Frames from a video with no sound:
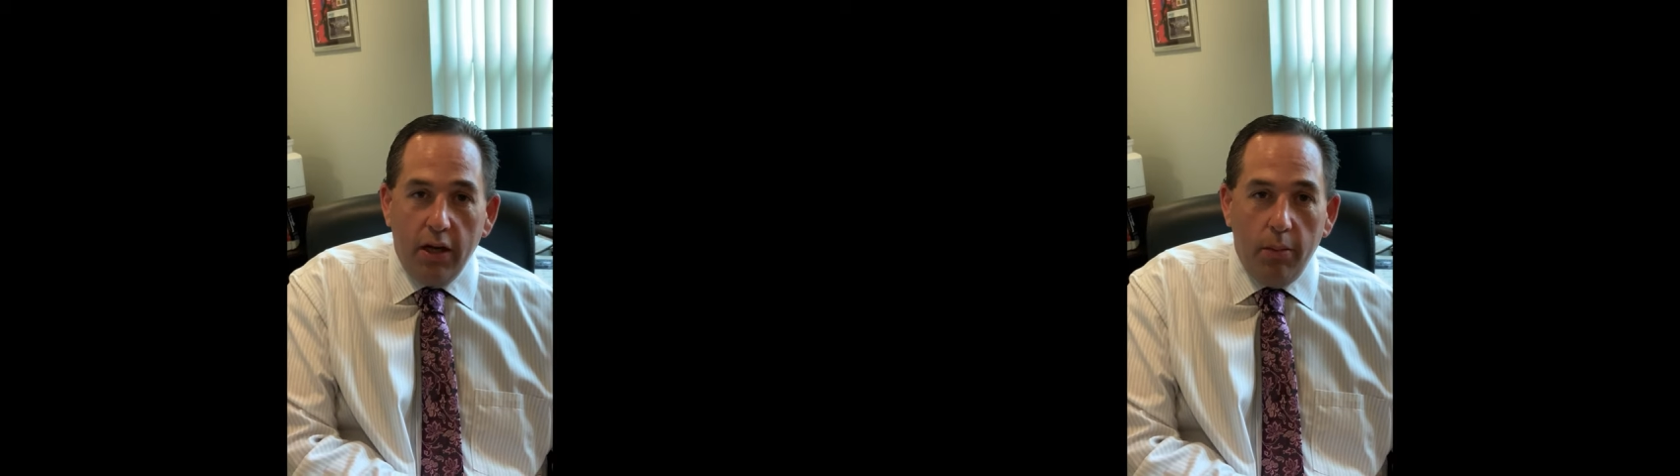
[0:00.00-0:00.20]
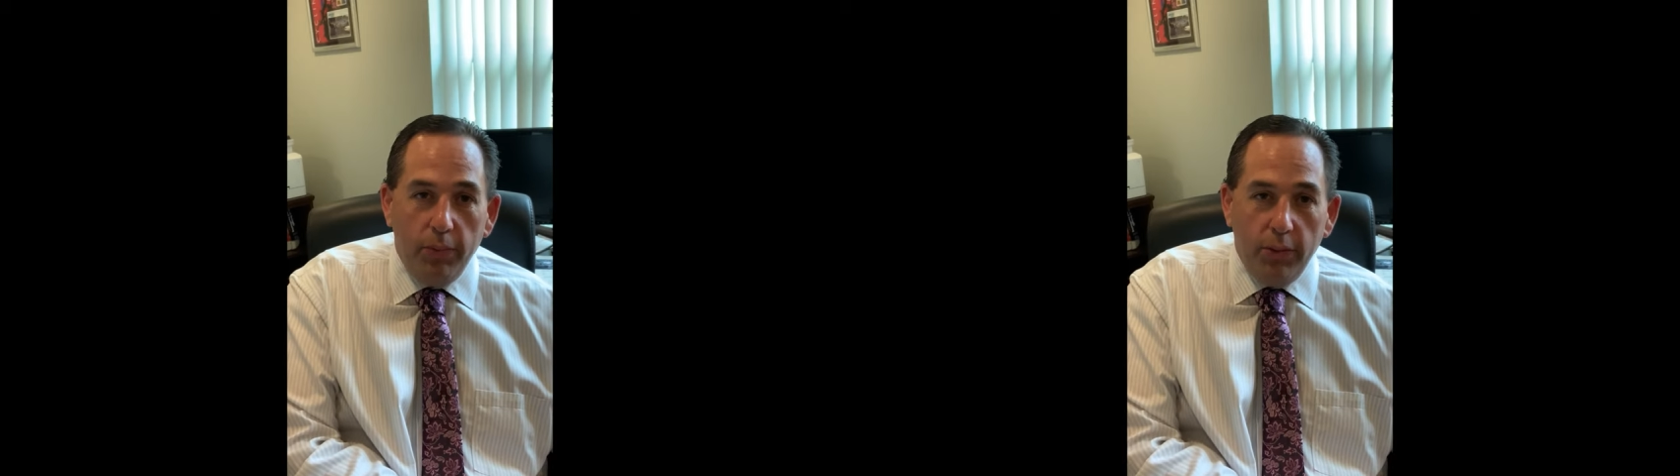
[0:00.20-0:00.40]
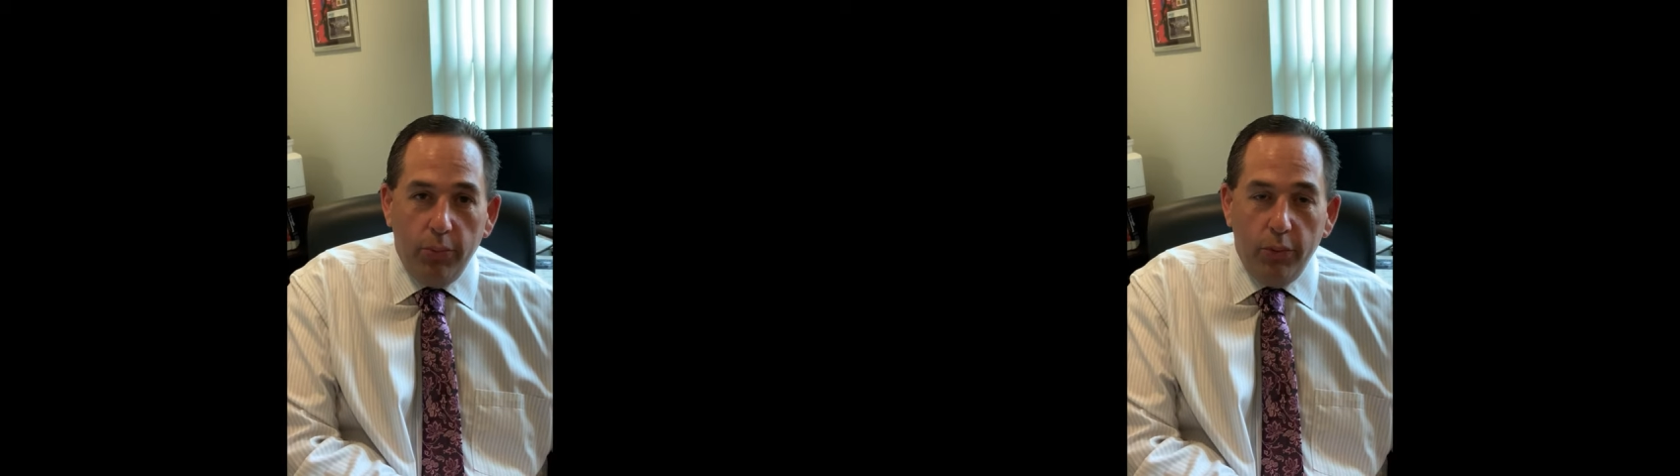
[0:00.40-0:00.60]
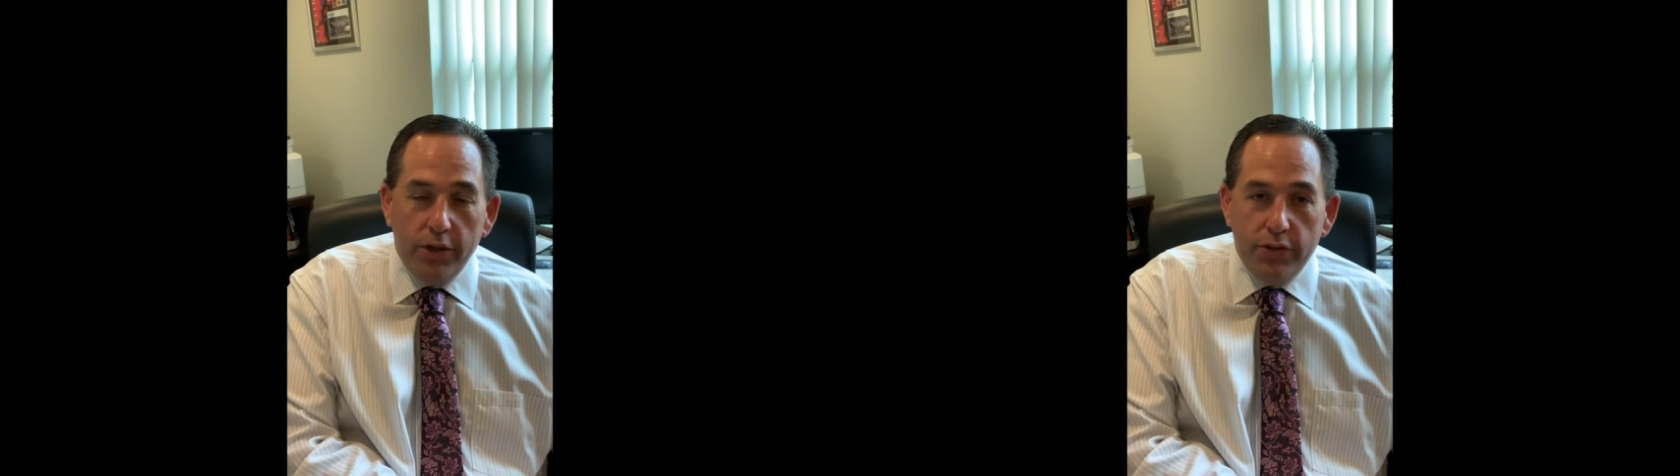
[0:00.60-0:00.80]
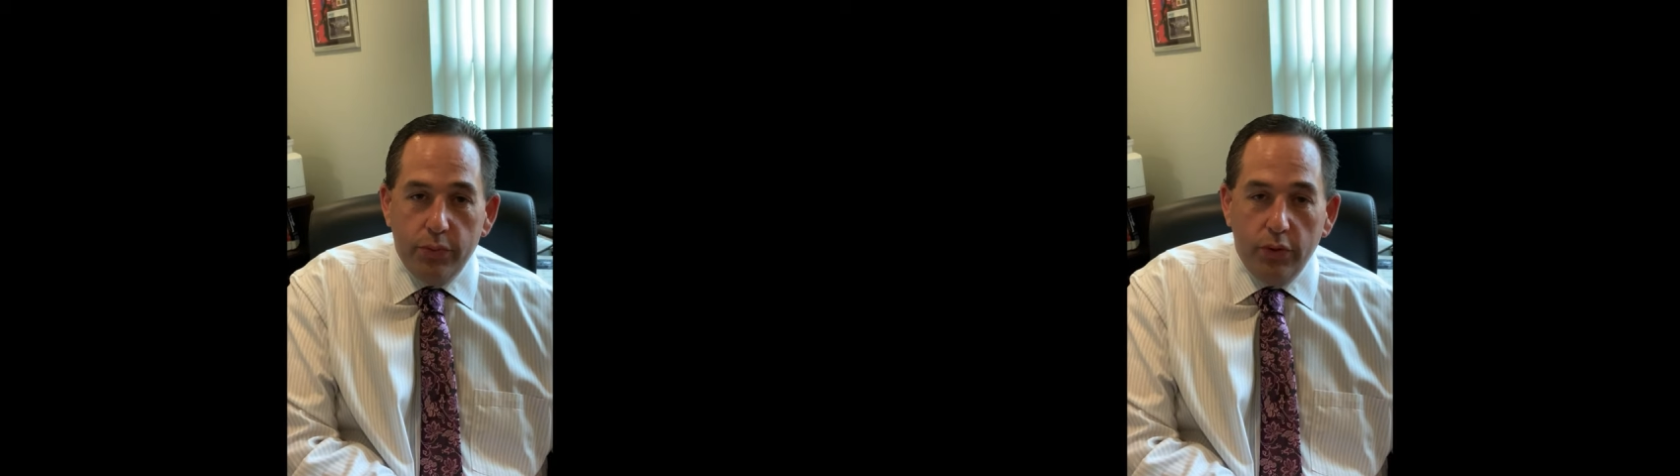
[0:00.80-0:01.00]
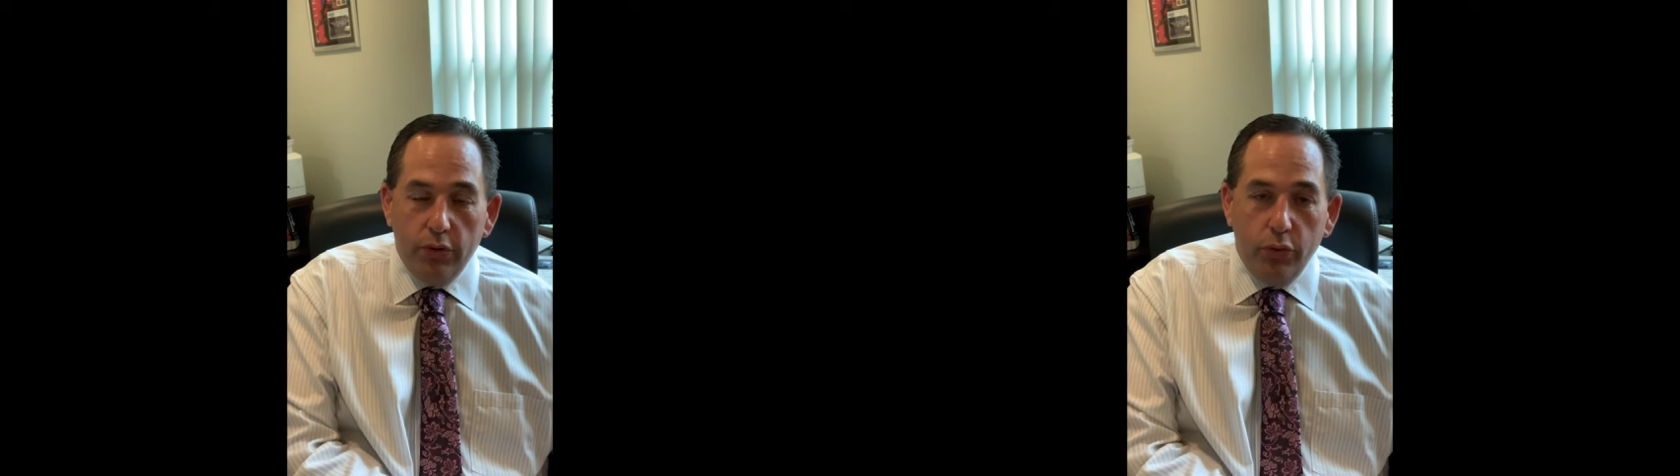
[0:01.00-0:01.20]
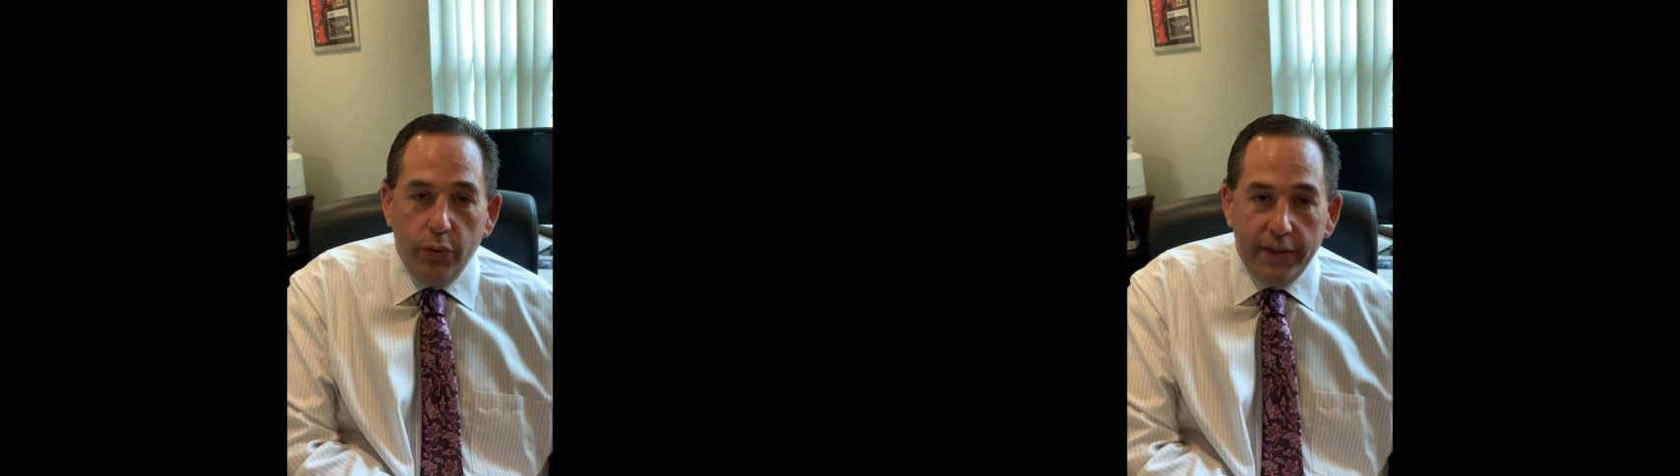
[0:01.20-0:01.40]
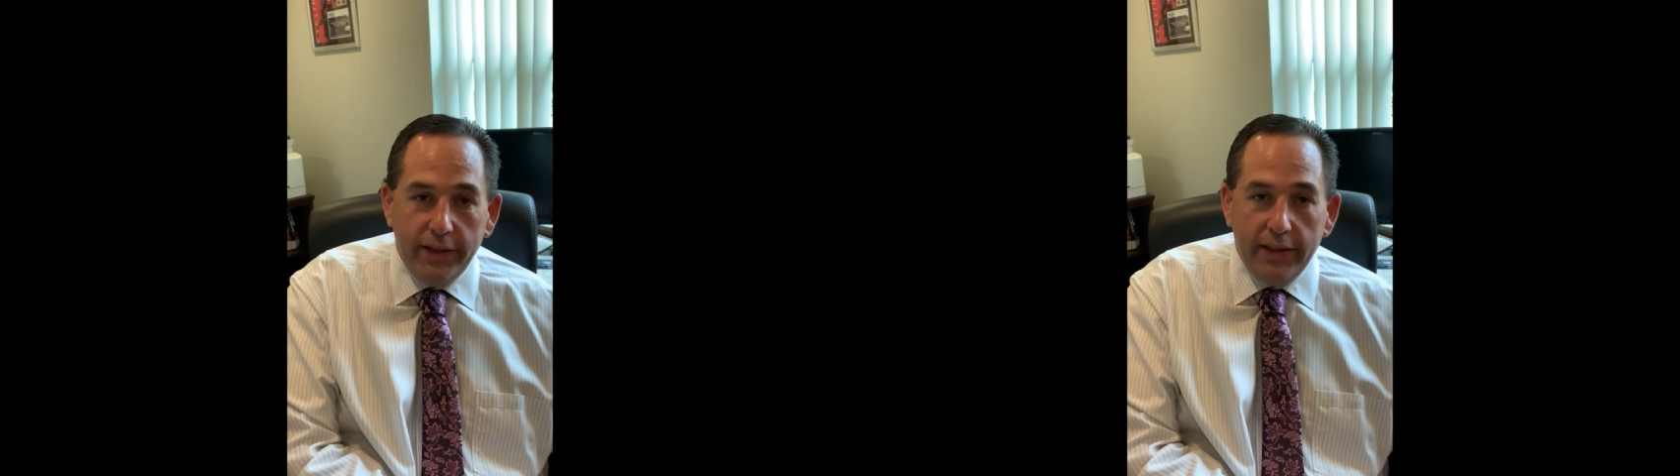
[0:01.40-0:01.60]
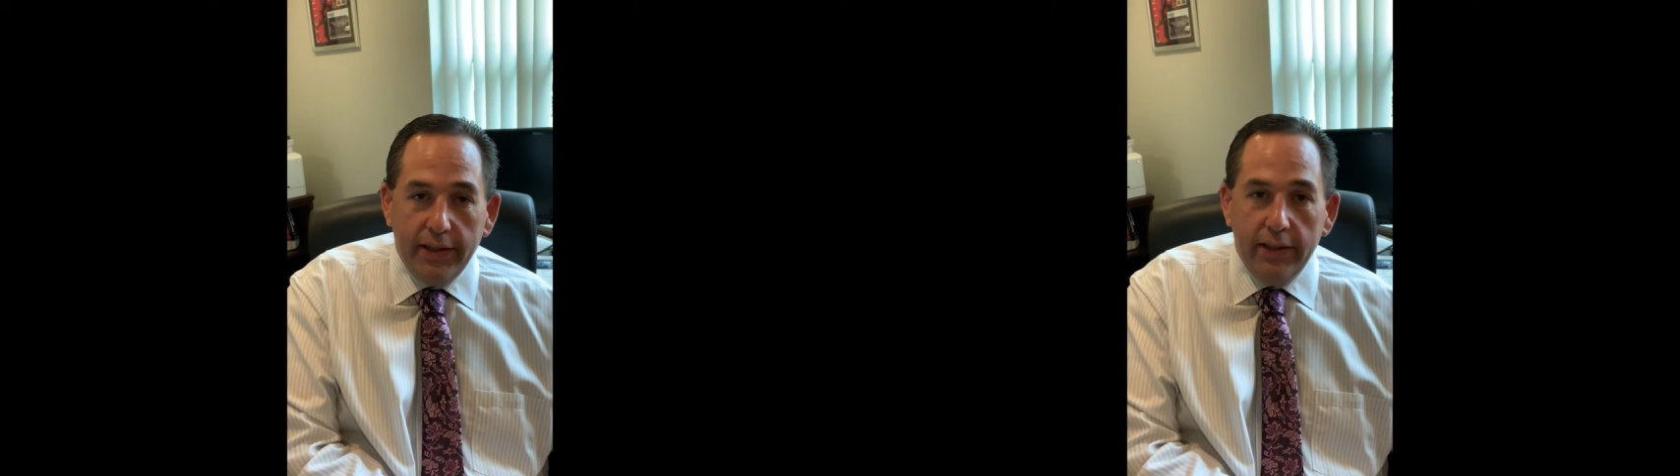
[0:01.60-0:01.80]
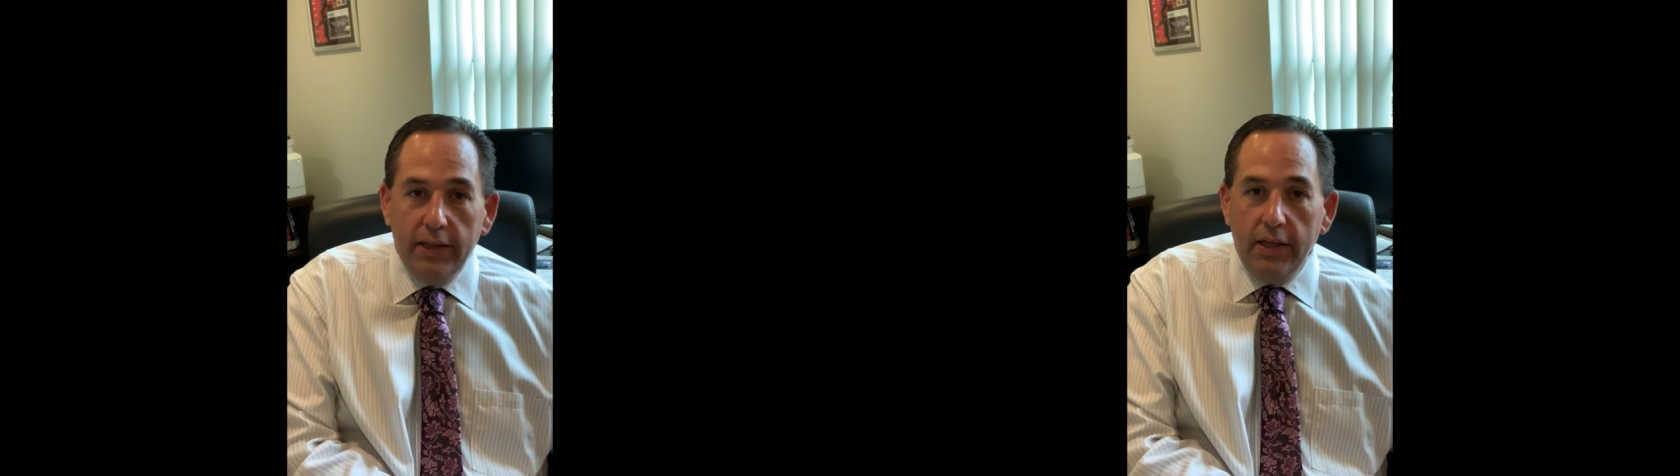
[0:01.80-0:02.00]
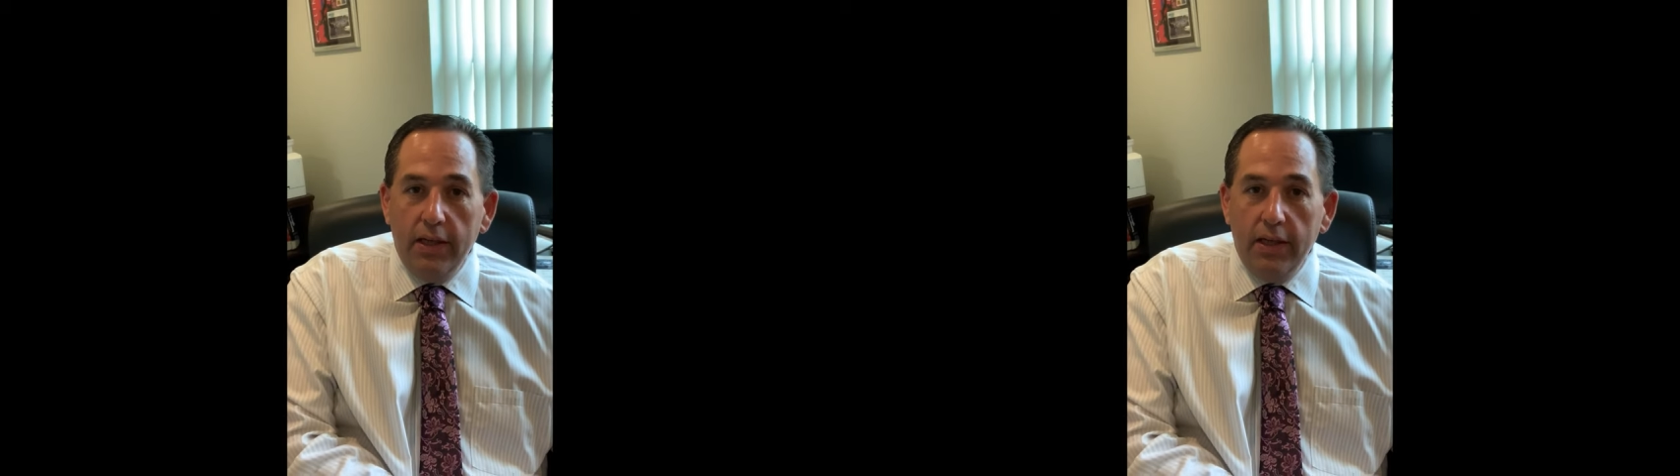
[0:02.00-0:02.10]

couple of points real quickly.